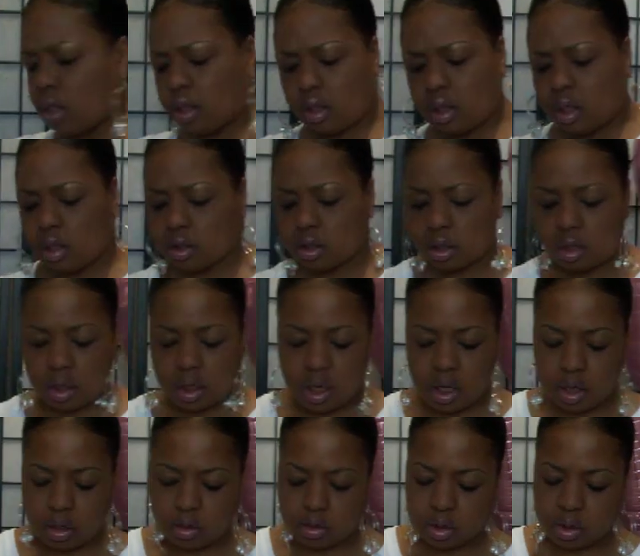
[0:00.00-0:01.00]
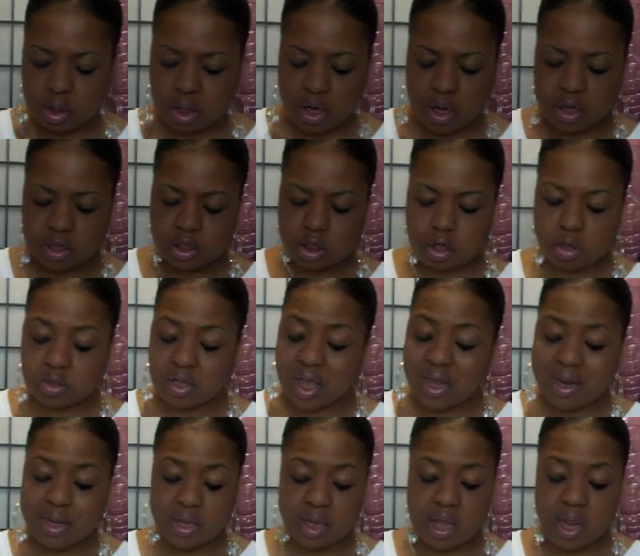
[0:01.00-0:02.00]
these are the colors that I chose. I
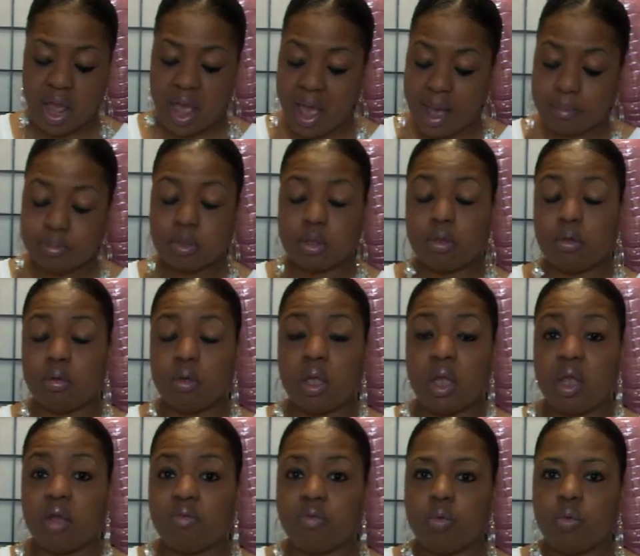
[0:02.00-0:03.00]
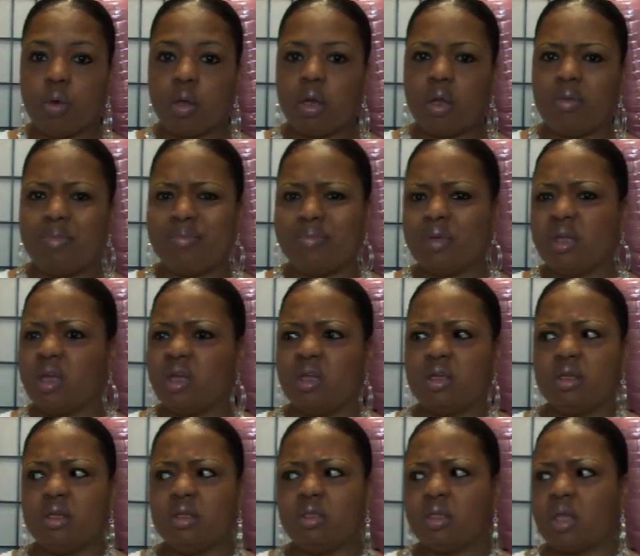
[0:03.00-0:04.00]
didn't get absolutely every one of them
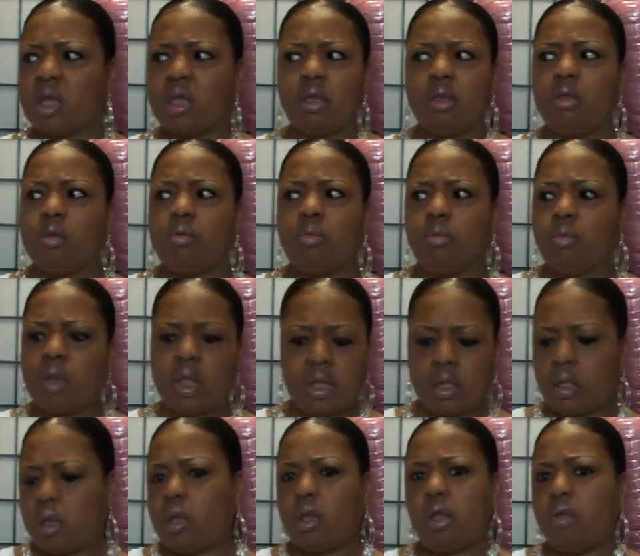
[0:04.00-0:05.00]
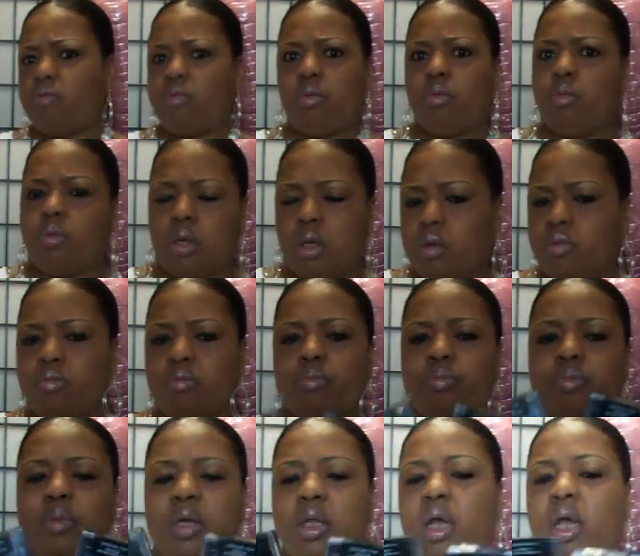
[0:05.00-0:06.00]
because I didn't like every one of them.
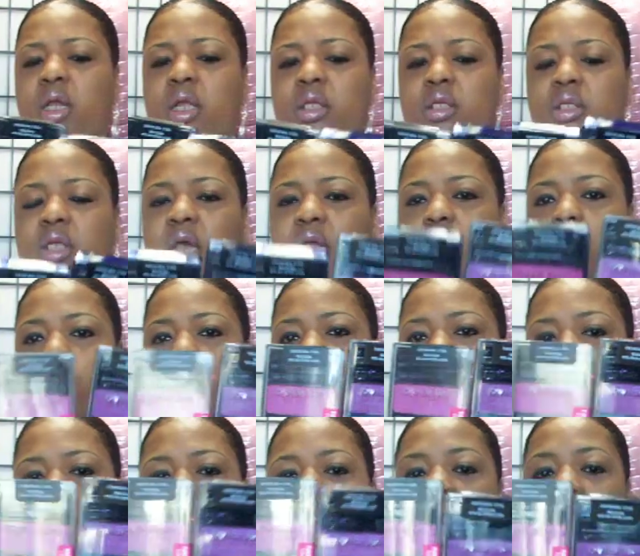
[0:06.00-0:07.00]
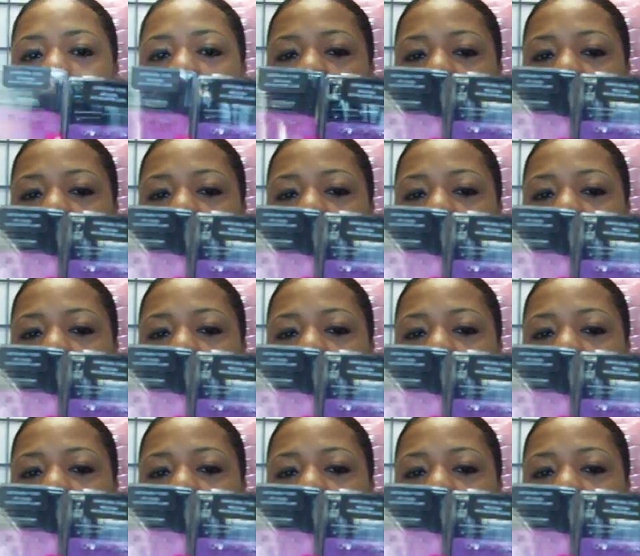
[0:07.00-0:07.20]
But I just got the ones that I